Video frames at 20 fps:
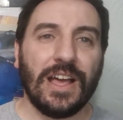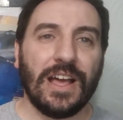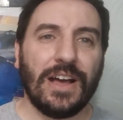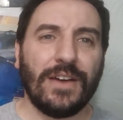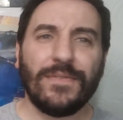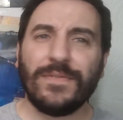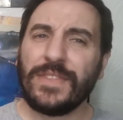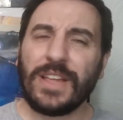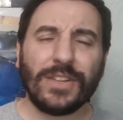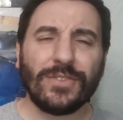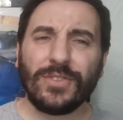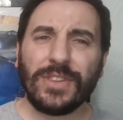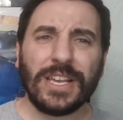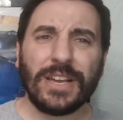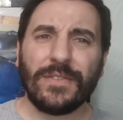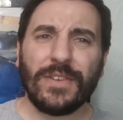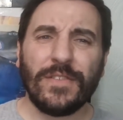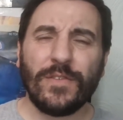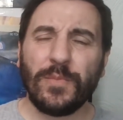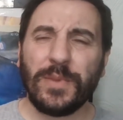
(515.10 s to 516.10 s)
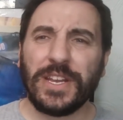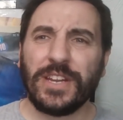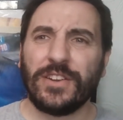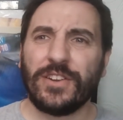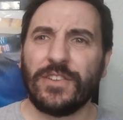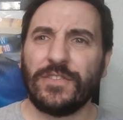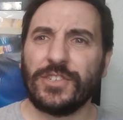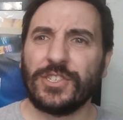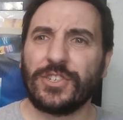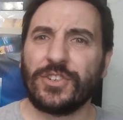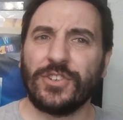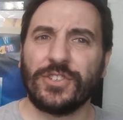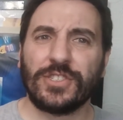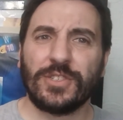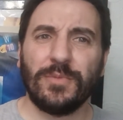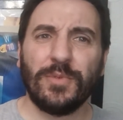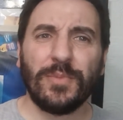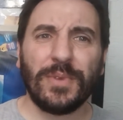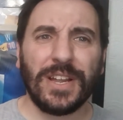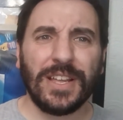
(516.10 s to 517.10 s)
I don't think I've ever been an Orange
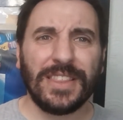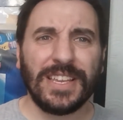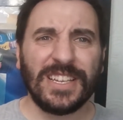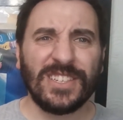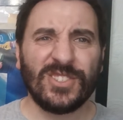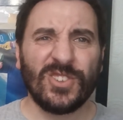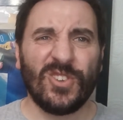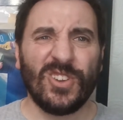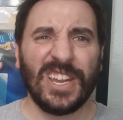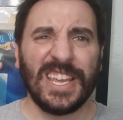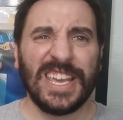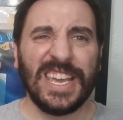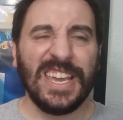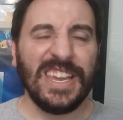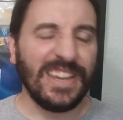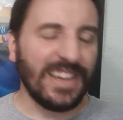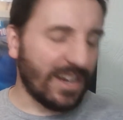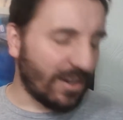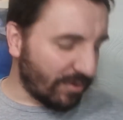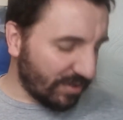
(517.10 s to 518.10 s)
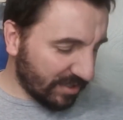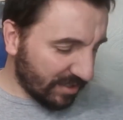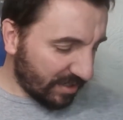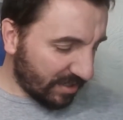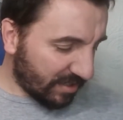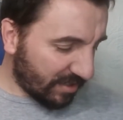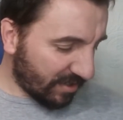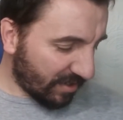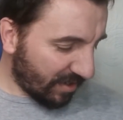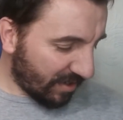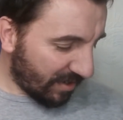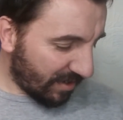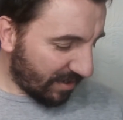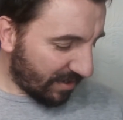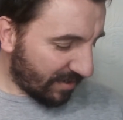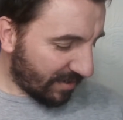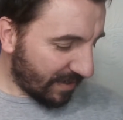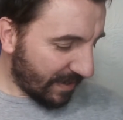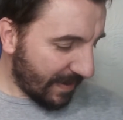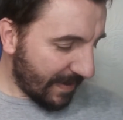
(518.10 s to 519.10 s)
customer, but I think it's all EE now, isn't it? So
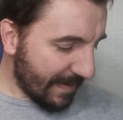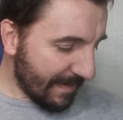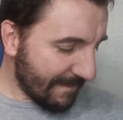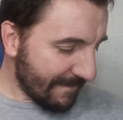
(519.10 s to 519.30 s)
yeah.